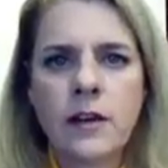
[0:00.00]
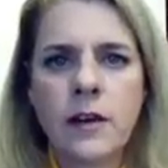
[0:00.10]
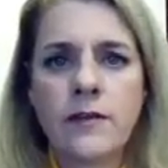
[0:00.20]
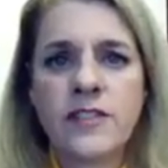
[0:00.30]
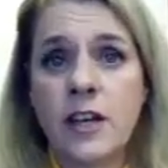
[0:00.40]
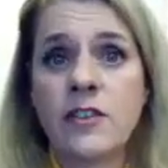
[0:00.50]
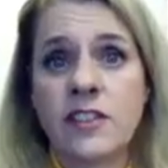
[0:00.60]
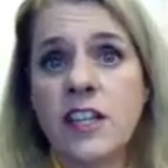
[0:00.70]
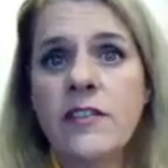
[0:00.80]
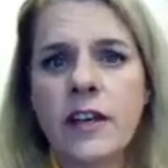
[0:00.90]
of cells
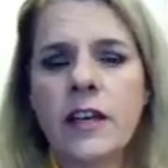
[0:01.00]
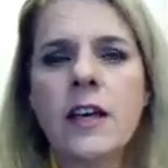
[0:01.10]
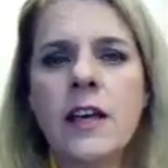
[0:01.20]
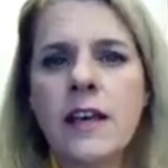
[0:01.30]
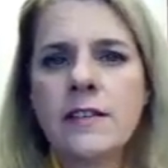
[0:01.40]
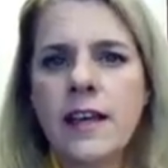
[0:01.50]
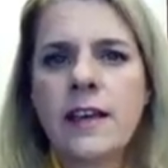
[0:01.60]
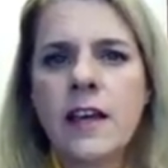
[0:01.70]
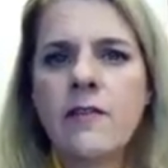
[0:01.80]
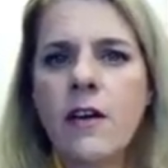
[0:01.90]
living is they
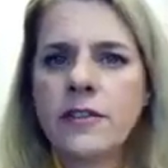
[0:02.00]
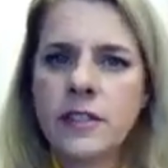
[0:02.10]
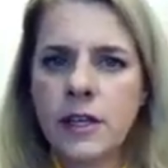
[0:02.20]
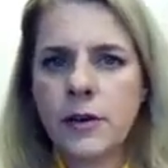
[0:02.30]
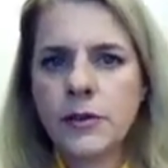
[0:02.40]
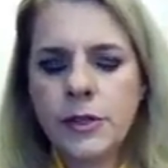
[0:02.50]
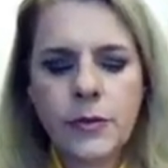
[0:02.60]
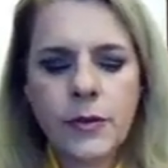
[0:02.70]
give off CO2.